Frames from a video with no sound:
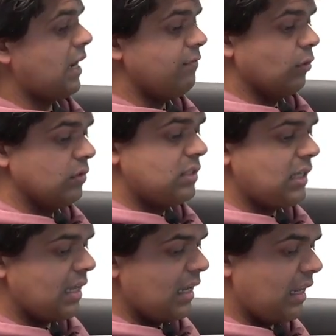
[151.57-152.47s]
I've
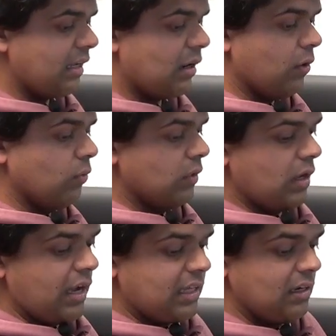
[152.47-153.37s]
noticed, and I like how
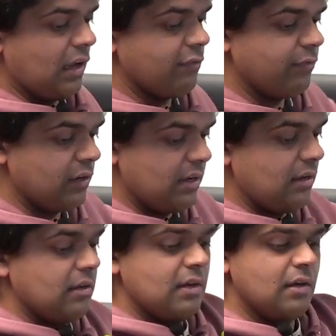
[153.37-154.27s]
I can have
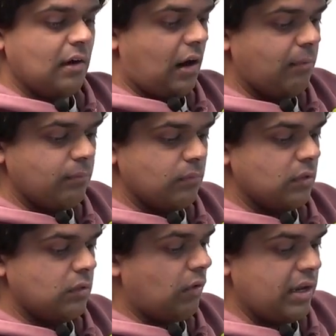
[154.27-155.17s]
my arm
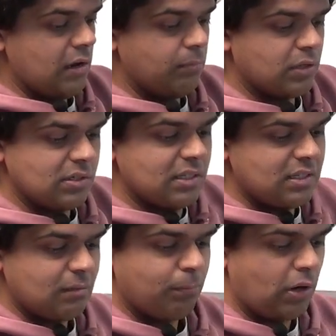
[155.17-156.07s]
right here, because
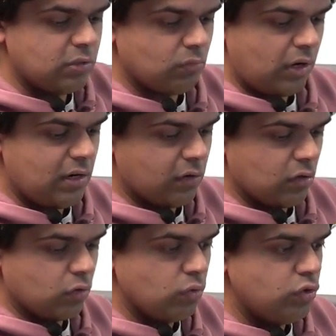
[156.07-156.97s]
this part right here
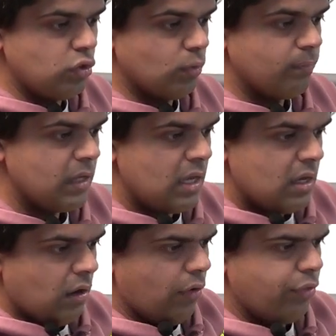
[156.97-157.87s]
cocoons you.
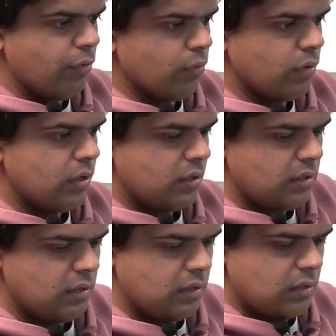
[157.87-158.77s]

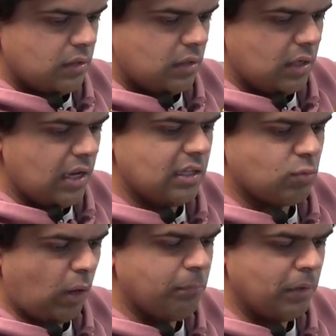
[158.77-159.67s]
And
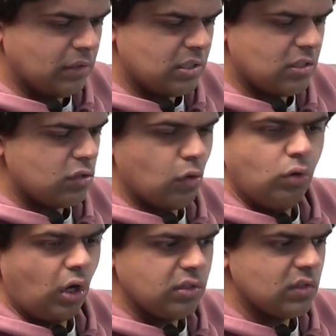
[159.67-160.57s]
it's well built. It's no
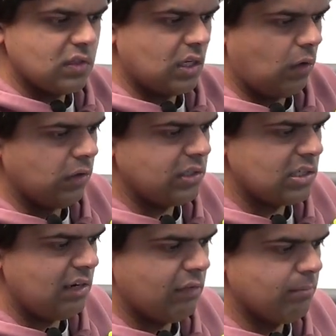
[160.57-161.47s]
nonsense at all. It
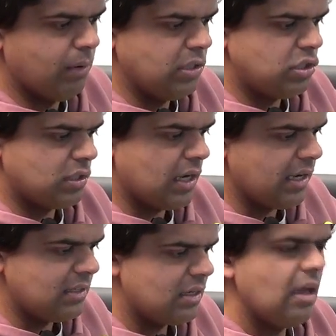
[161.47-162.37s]
doesn't even budge,
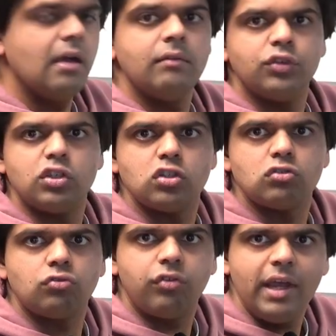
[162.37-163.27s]
guys. This is
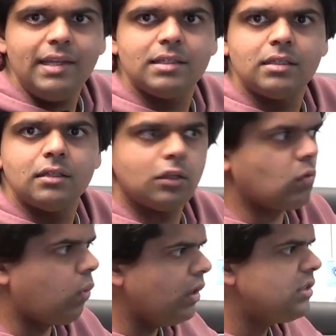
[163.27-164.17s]
great. The
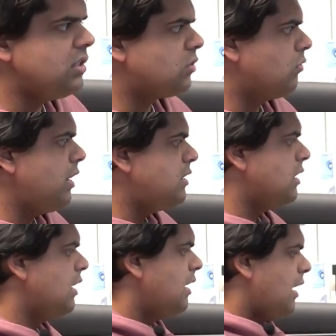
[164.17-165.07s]
quality is great.
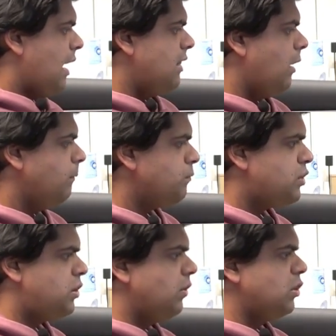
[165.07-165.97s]
And now
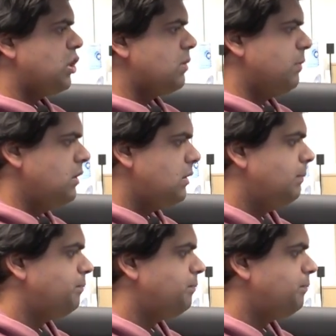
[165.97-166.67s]
steering adjustment.